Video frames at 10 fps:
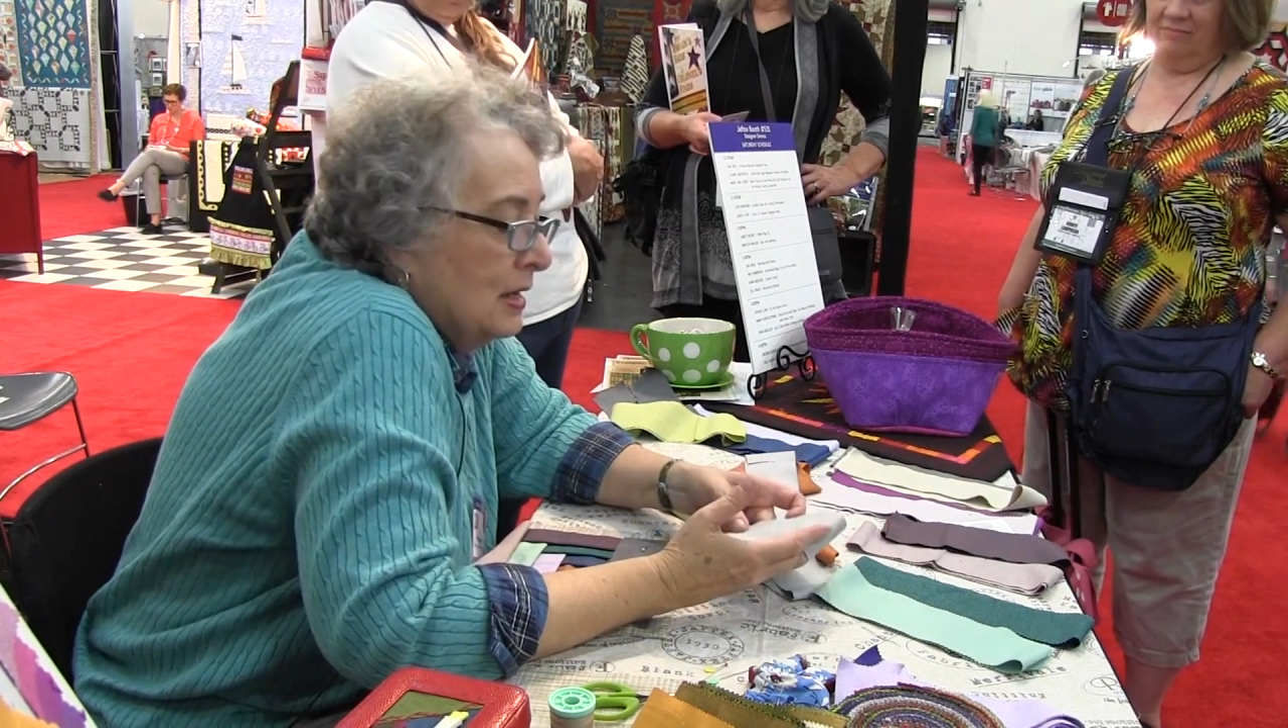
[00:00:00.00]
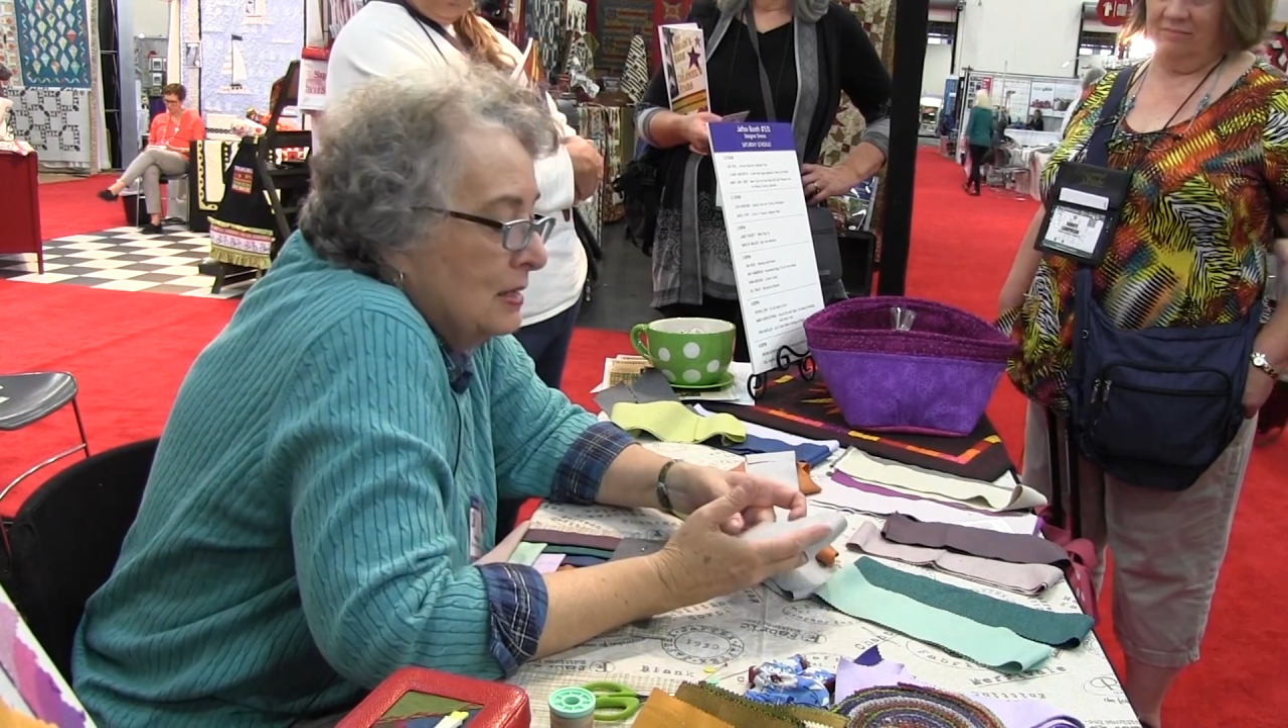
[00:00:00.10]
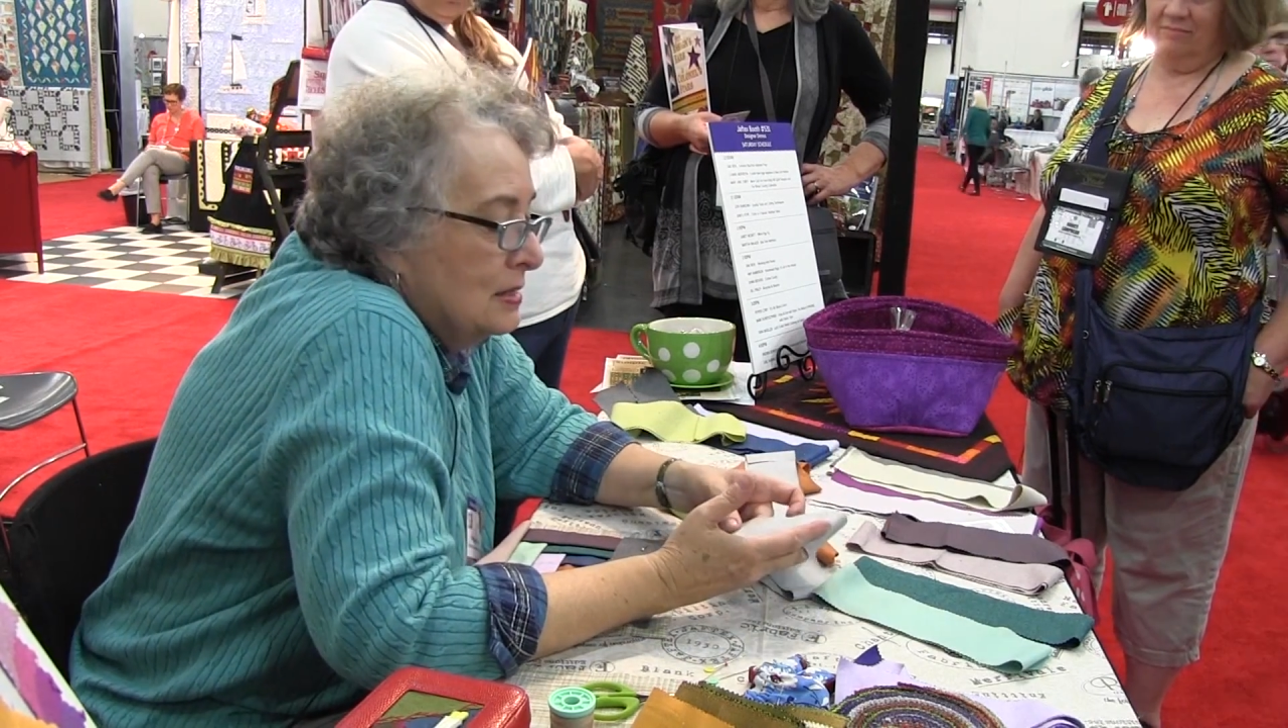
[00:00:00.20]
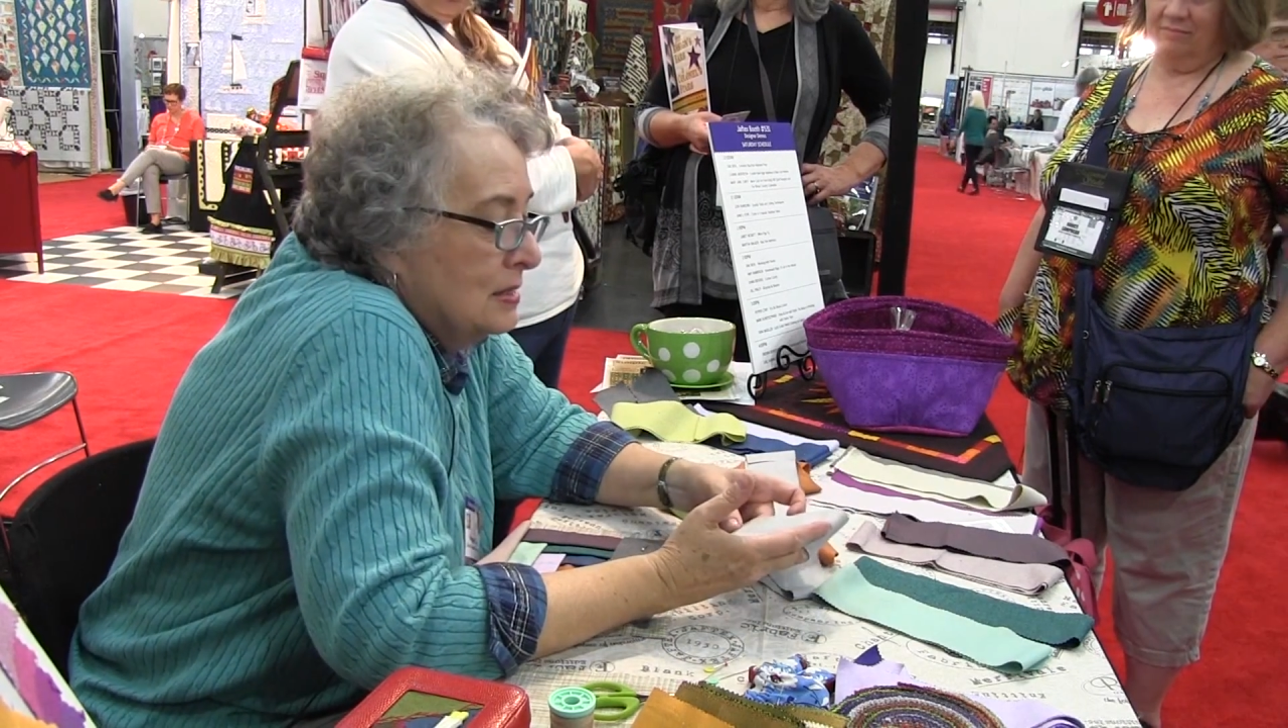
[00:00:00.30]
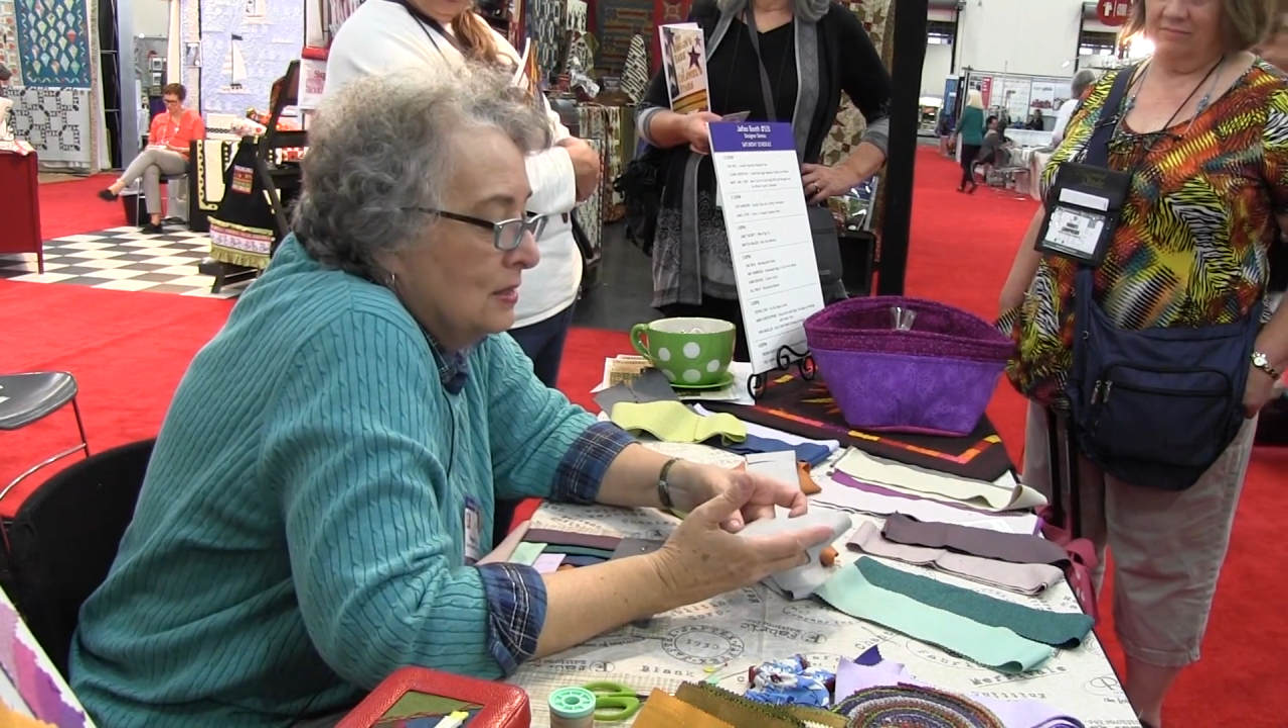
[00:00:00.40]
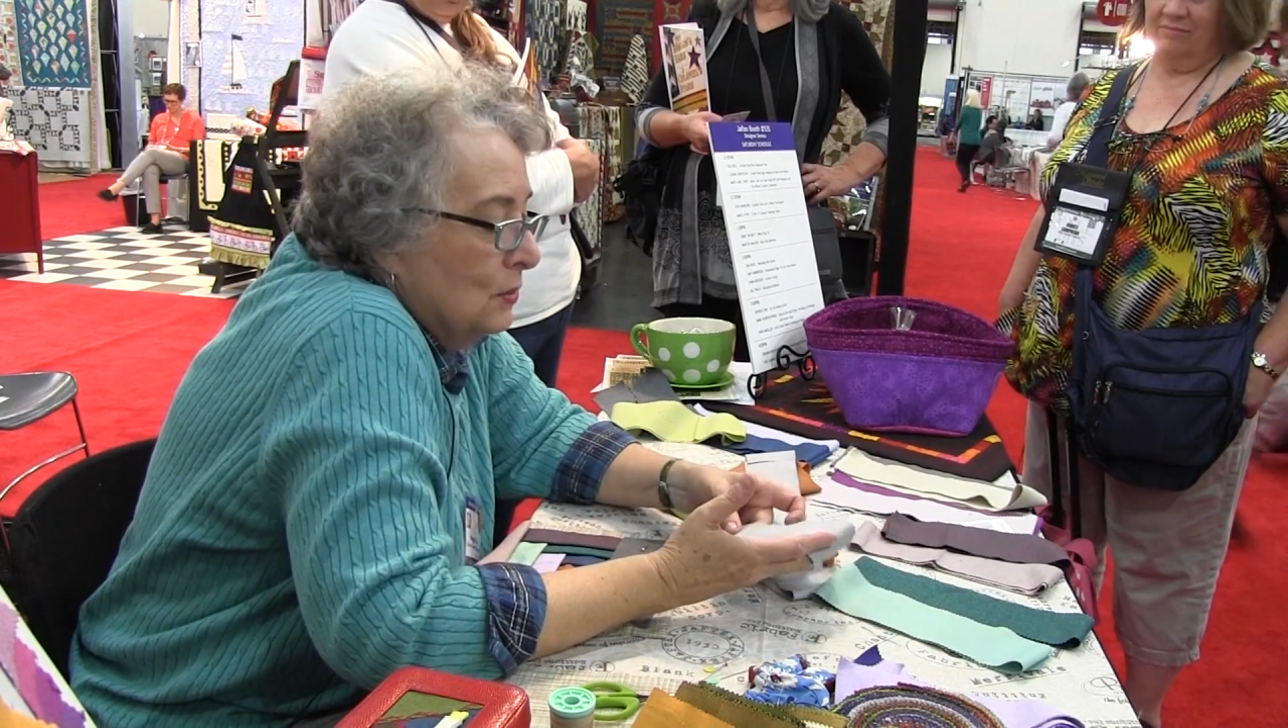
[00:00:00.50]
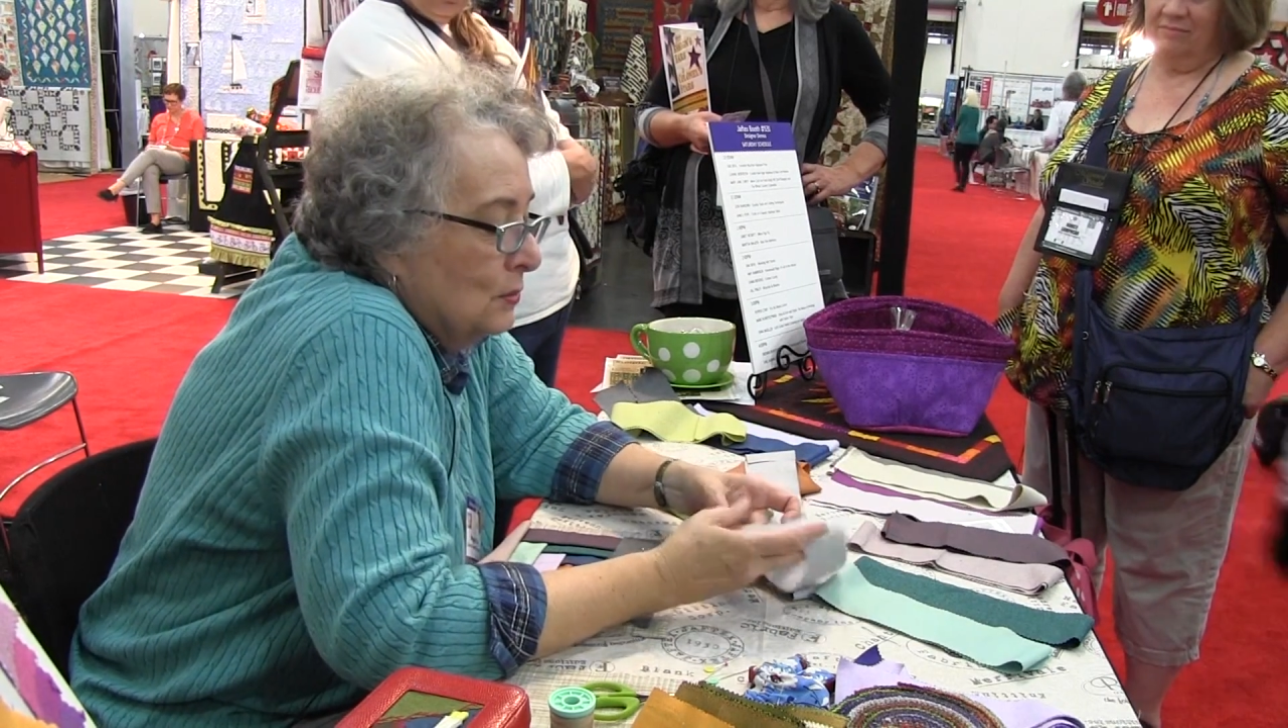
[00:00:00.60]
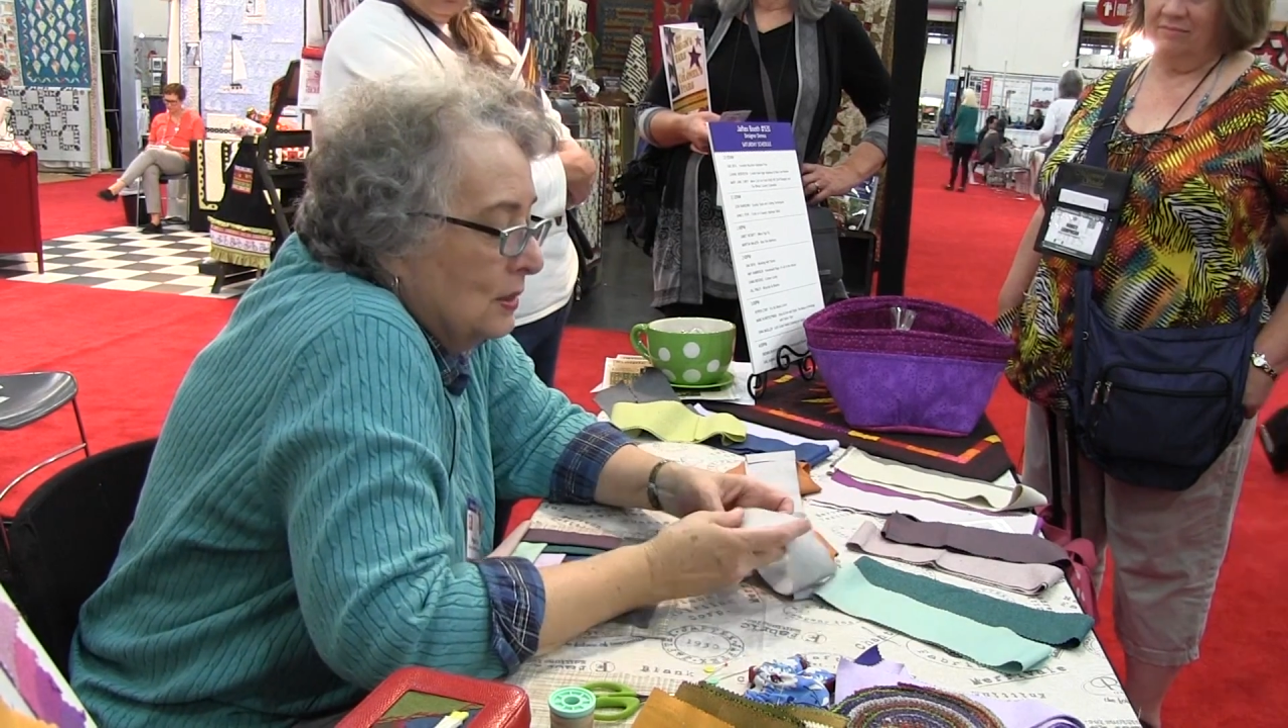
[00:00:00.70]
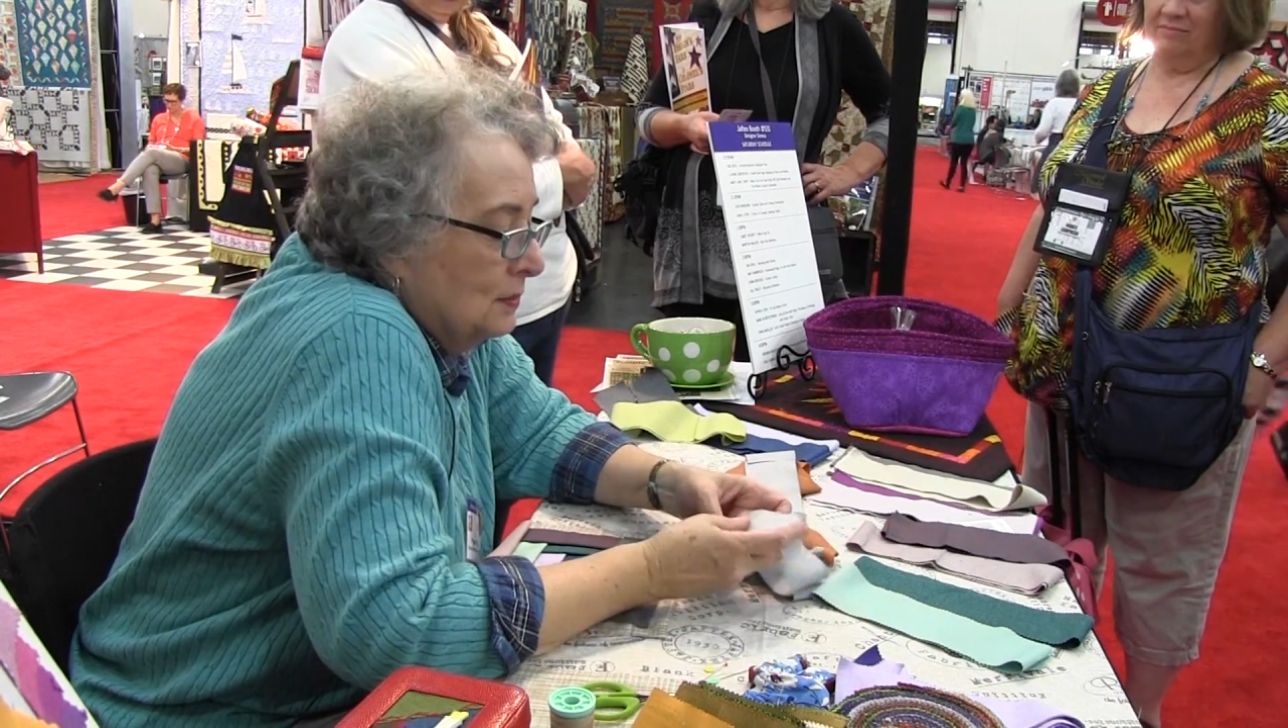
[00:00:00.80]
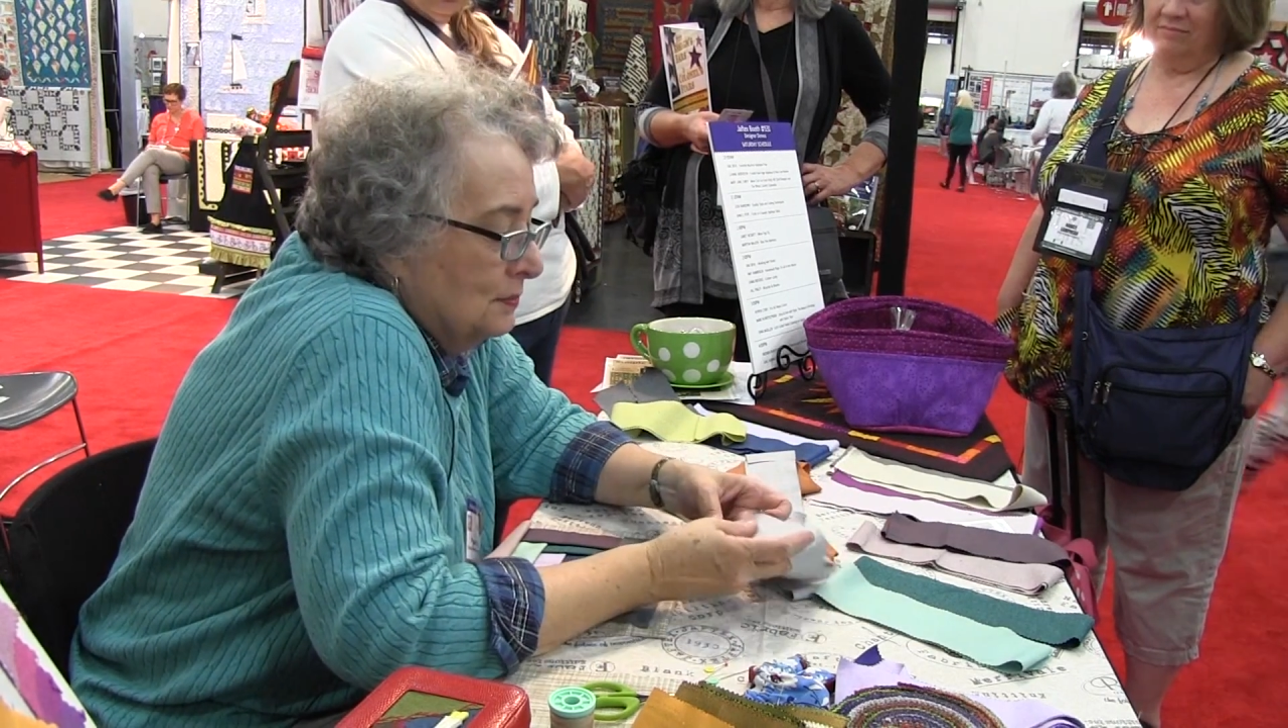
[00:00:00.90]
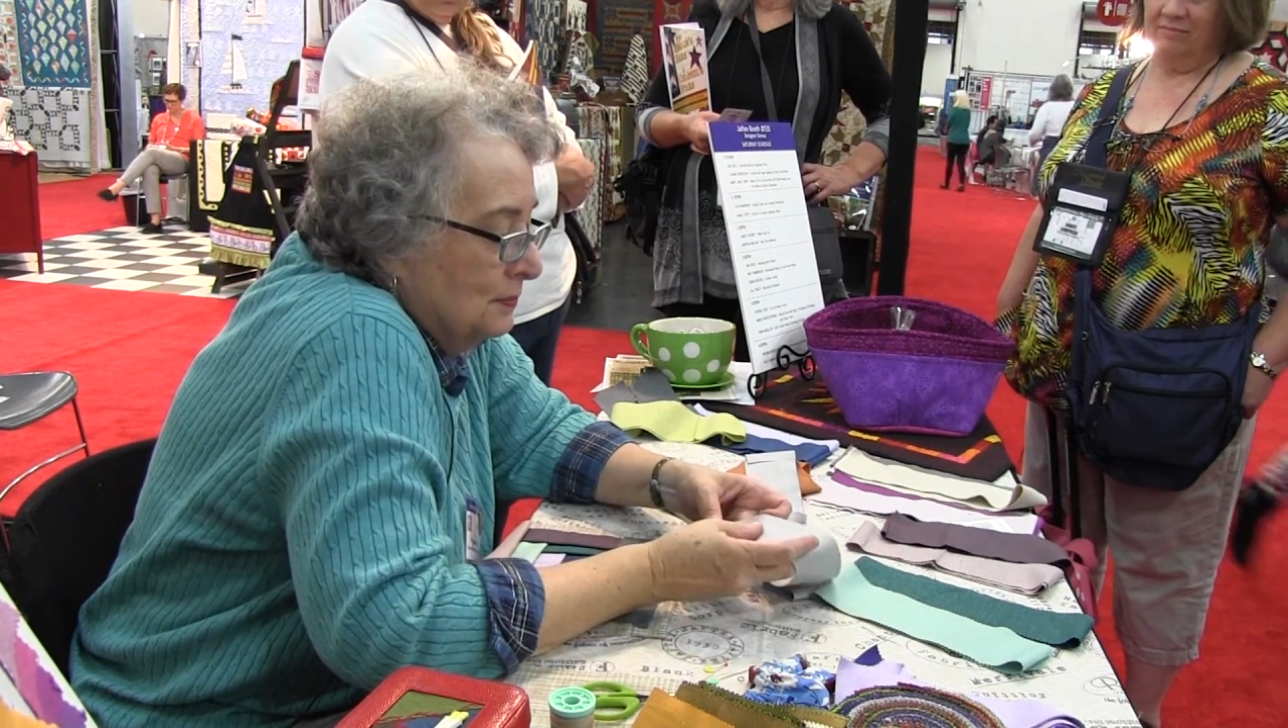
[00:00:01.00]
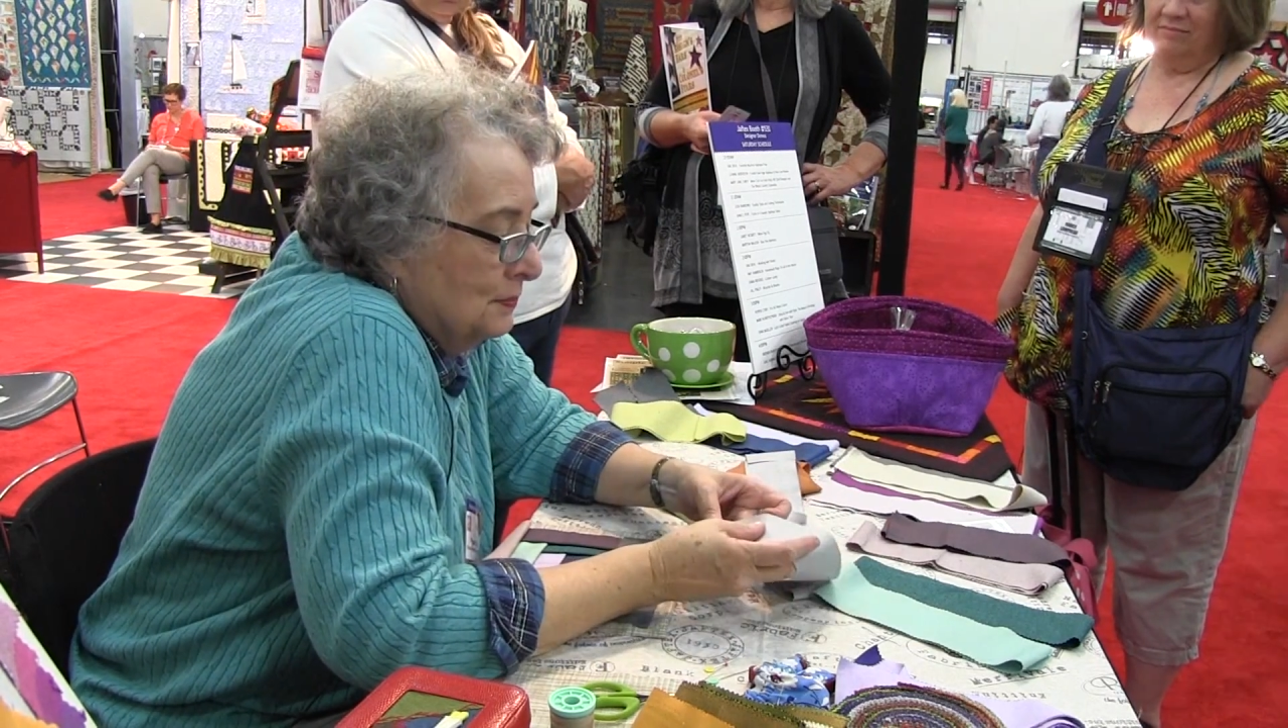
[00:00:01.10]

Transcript: So